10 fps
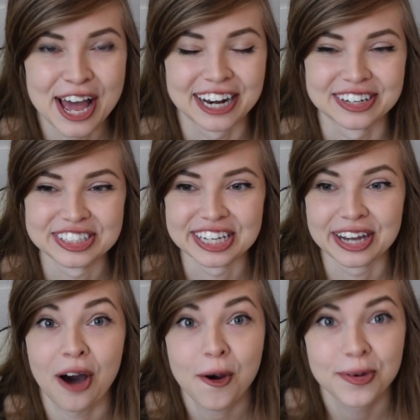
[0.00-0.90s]
And I was
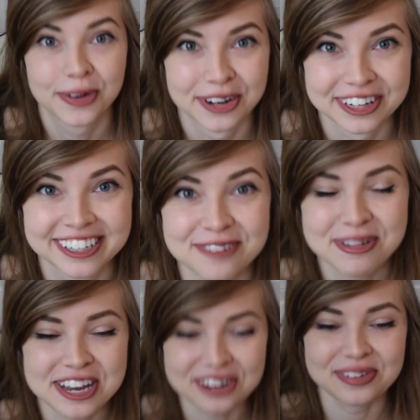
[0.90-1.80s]
like, oh, you
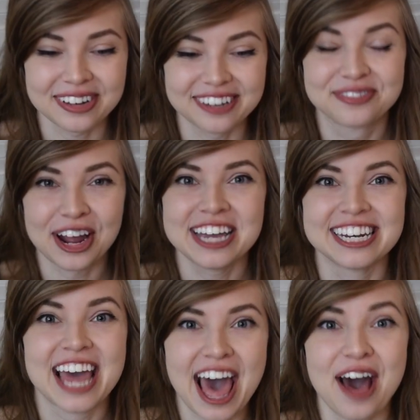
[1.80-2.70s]
mean
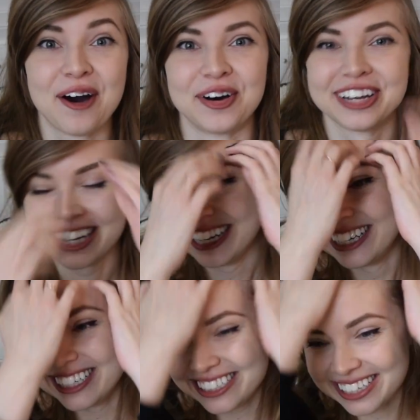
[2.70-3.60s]
right now?
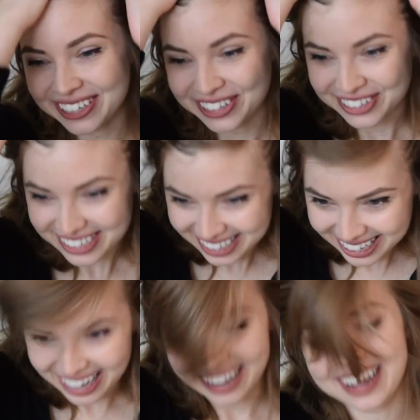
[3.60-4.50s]
So
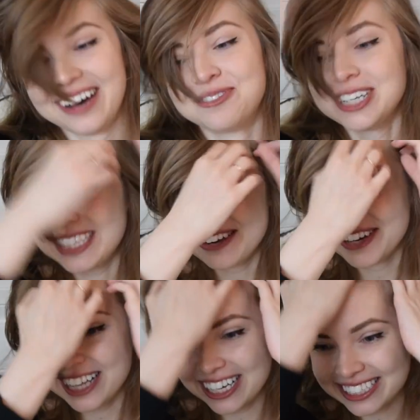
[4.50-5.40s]
once I
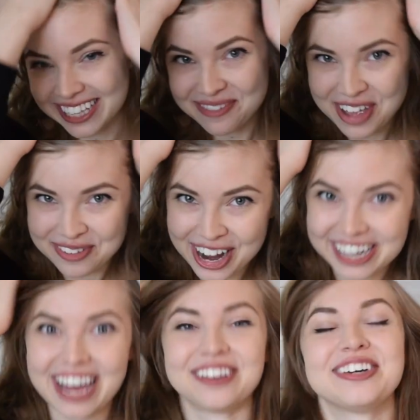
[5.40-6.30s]
realized they meant
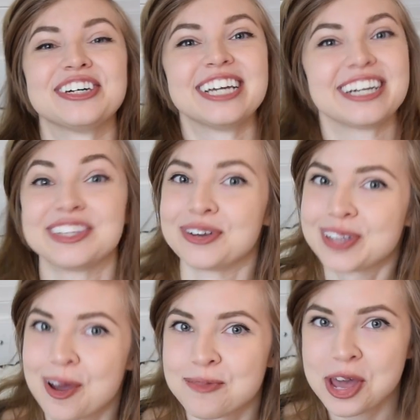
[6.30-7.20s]
right now, they were like, no
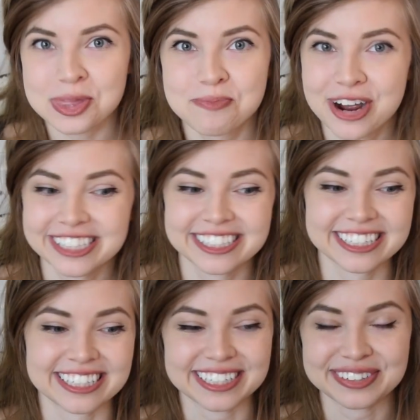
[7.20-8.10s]
time like the
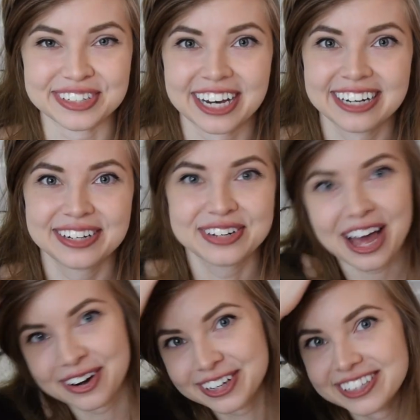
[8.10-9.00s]
present, like we gotta go
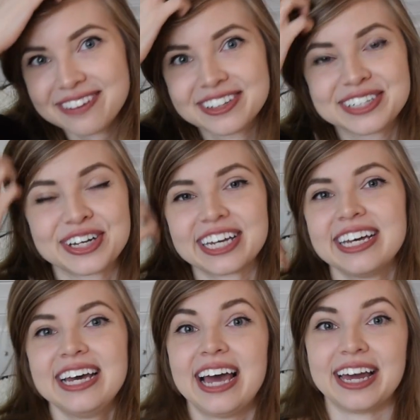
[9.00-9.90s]
now or you'll never do it.
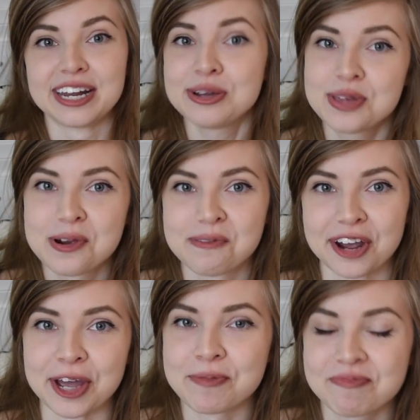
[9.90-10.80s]
And I knew they were
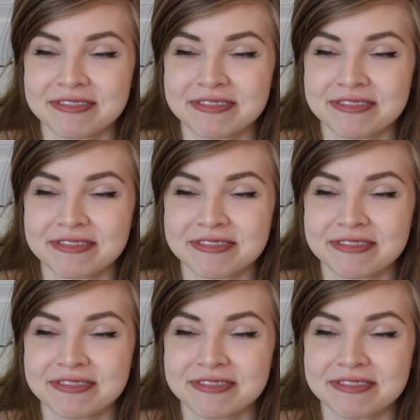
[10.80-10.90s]
right.